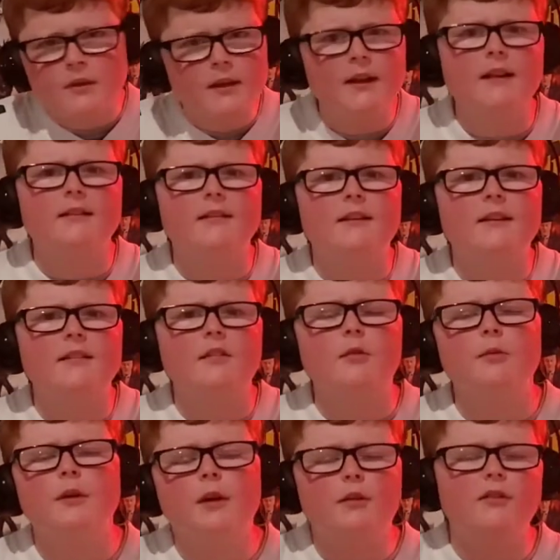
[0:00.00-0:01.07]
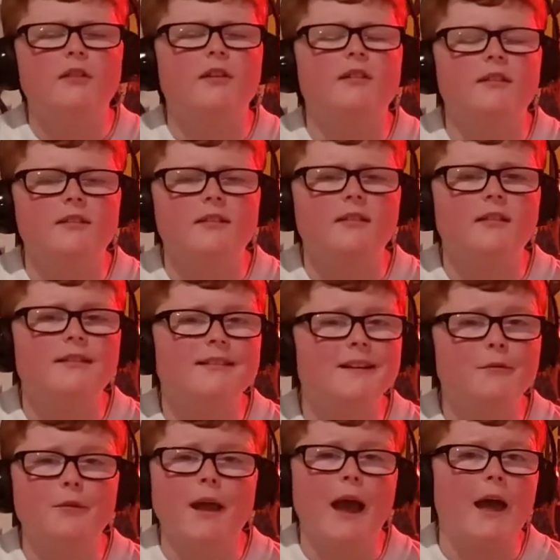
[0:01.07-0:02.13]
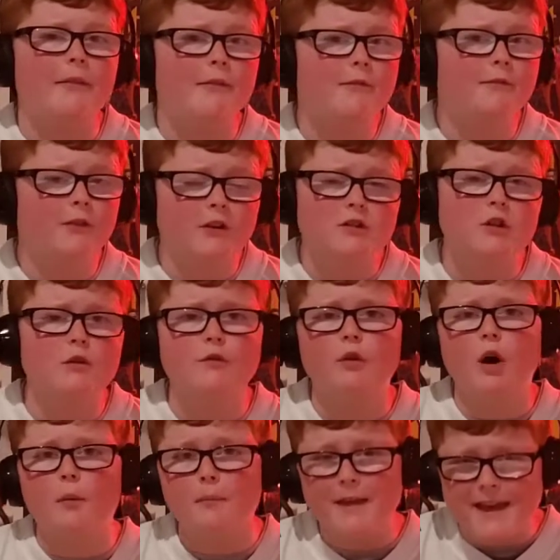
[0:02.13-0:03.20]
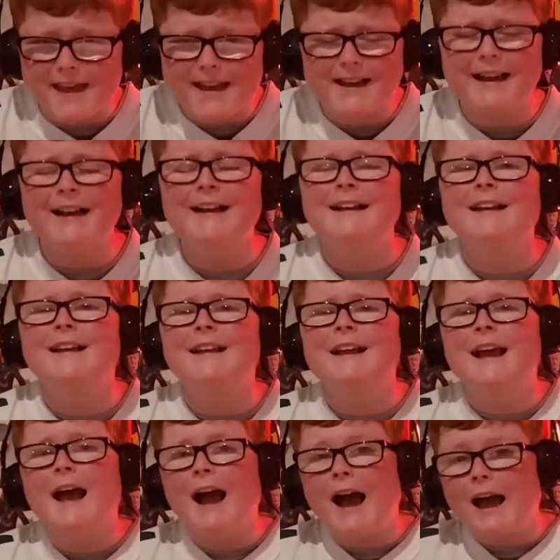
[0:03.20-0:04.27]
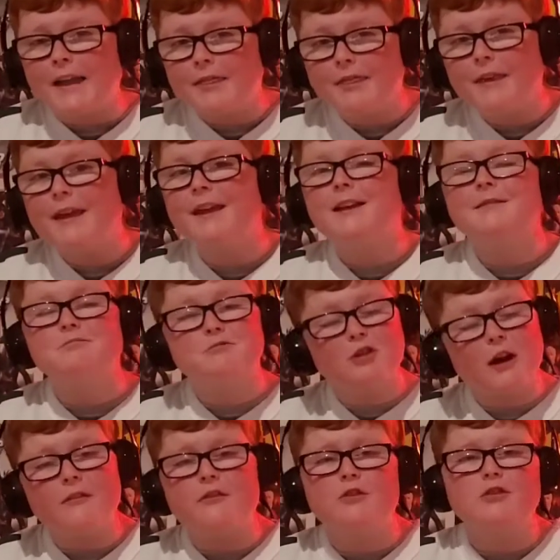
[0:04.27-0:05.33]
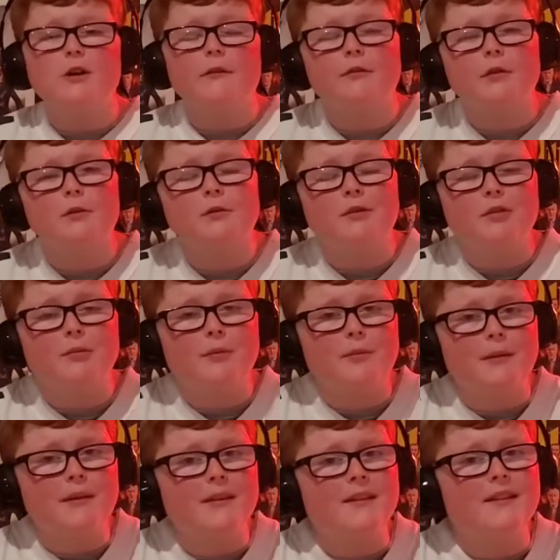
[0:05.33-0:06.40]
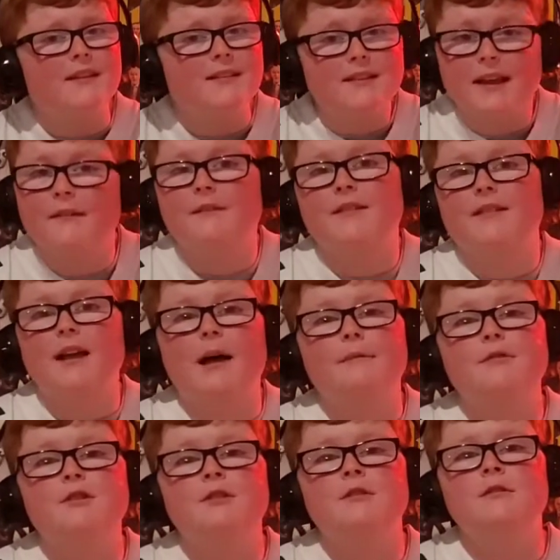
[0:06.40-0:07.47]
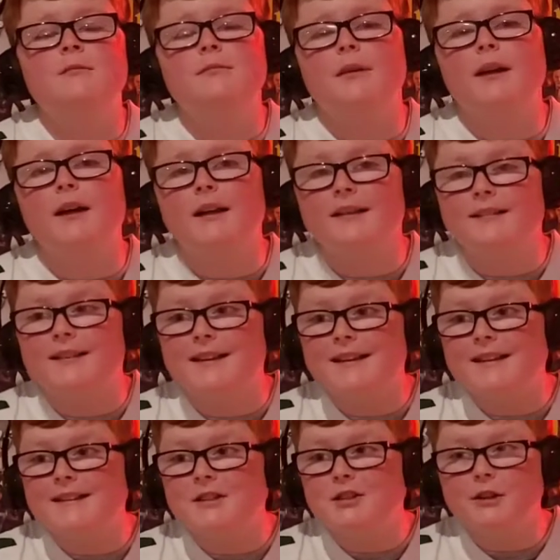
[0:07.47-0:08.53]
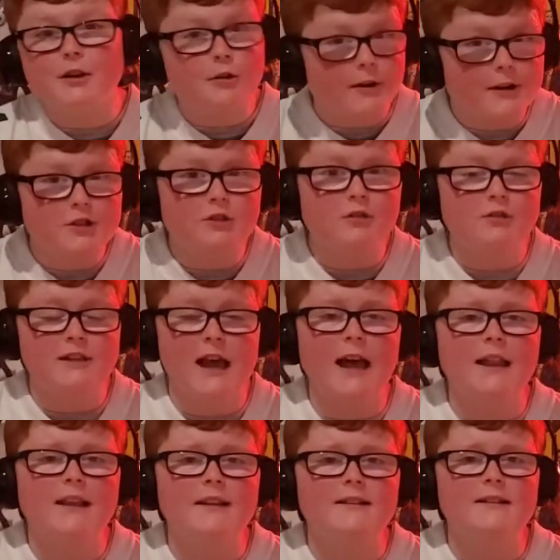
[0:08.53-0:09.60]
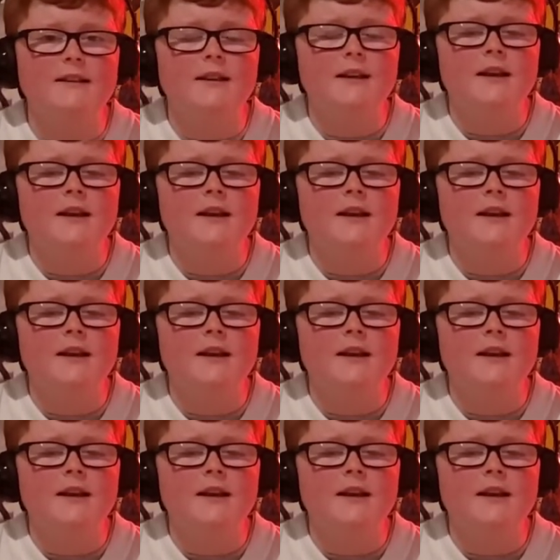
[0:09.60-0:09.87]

he doesn't lead us to an 0-16 season and we have the first overall pick, I think drafting Trevor Lawrence would be the safest option, because he is generational talent.